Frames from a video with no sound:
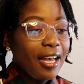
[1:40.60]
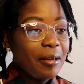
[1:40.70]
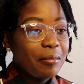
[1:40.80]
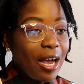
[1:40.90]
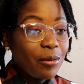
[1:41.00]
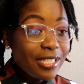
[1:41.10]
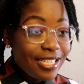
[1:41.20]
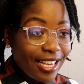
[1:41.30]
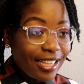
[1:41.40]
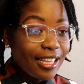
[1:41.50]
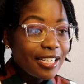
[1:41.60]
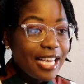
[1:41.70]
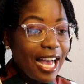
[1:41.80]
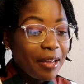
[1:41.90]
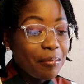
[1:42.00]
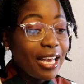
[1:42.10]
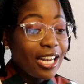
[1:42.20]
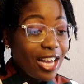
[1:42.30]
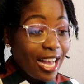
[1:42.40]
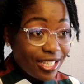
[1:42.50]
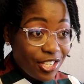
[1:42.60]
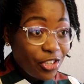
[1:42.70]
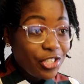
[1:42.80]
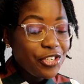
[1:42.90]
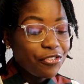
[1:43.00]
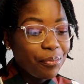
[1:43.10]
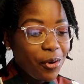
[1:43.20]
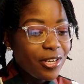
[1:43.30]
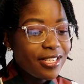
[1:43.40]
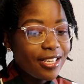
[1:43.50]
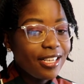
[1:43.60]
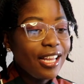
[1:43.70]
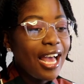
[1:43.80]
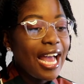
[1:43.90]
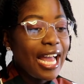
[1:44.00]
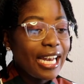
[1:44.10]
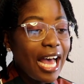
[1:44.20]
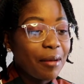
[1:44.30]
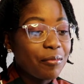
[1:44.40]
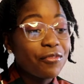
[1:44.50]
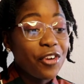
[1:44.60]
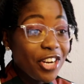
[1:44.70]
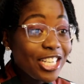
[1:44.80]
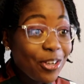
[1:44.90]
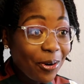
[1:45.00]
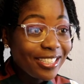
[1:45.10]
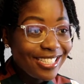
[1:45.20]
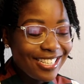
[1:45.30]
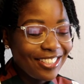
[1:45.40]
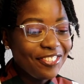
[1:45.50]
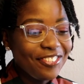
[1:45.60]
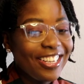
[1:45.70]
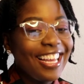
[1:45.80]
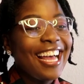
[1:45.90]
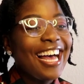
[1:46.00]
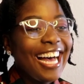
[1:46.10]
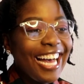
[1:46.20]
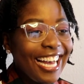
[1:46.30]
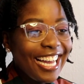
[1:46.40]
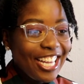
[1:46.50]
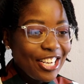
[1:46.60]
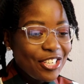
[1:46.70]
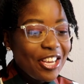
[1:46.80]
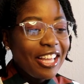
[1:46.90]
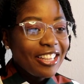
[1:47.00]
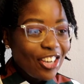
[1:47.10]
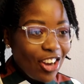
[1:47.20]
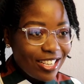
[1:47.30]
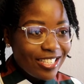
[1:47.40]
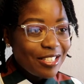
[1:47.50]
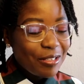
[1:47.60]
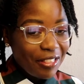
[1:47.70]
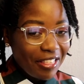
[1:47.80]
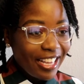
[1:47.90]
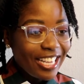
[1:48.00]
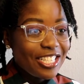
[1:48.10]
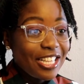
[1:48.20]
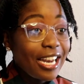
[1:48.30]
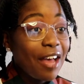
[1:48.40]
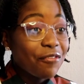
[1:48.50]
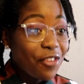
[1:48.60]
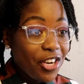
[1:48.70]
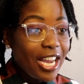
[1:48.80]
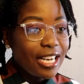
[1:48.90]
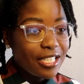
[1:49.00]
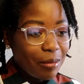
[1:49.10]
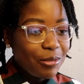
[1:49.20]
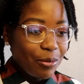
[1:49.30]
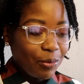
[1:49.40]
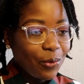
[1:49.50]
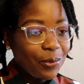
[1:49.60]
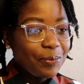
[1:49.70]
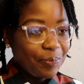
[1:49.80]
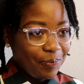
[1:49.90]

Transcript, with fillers: Um, I would say that I'm an assertive person and I'm very talkative. Uh, and the last thing is that I'm very adaptable.